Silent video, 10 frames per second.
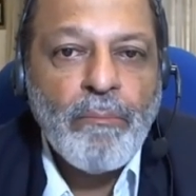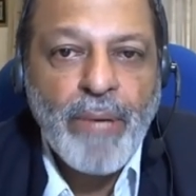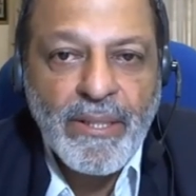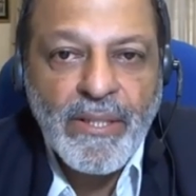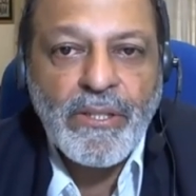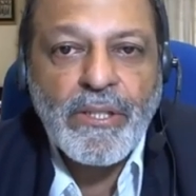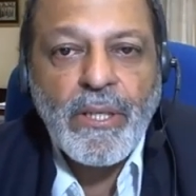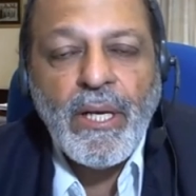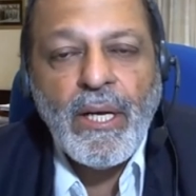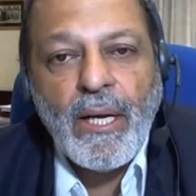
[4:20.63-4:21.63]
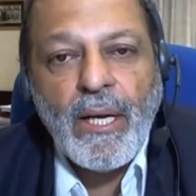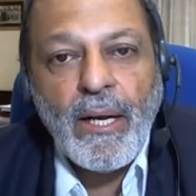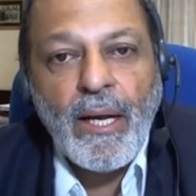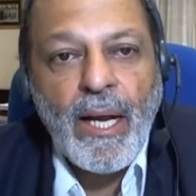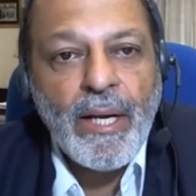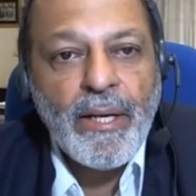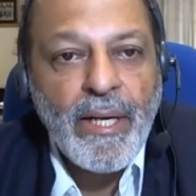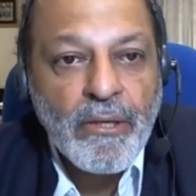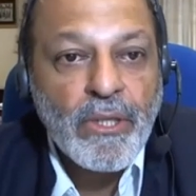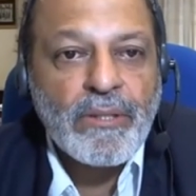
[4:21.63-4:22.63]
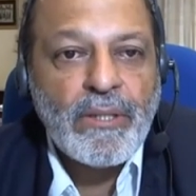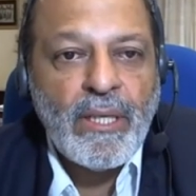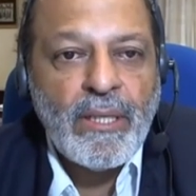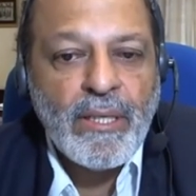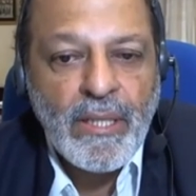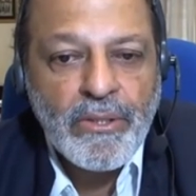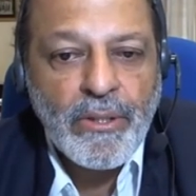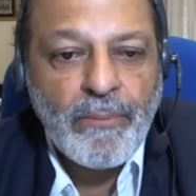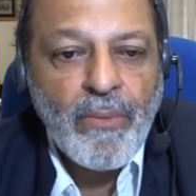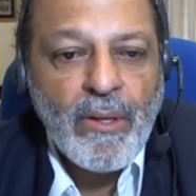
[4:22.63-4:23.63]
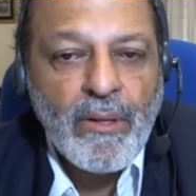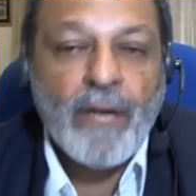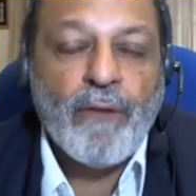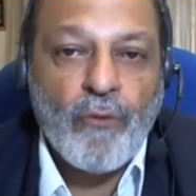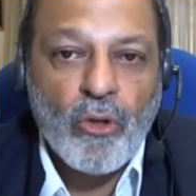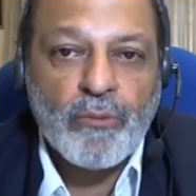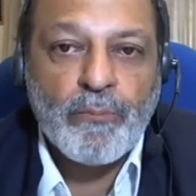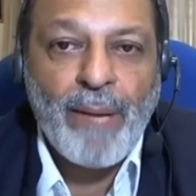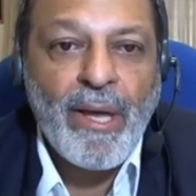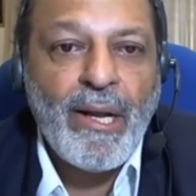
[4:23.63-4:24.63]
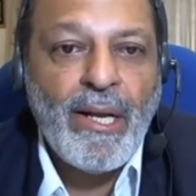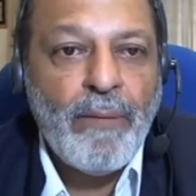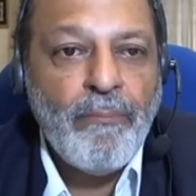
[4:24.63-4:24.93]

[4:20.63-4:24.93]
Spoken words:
presence and interest in the region. That, of course, primarily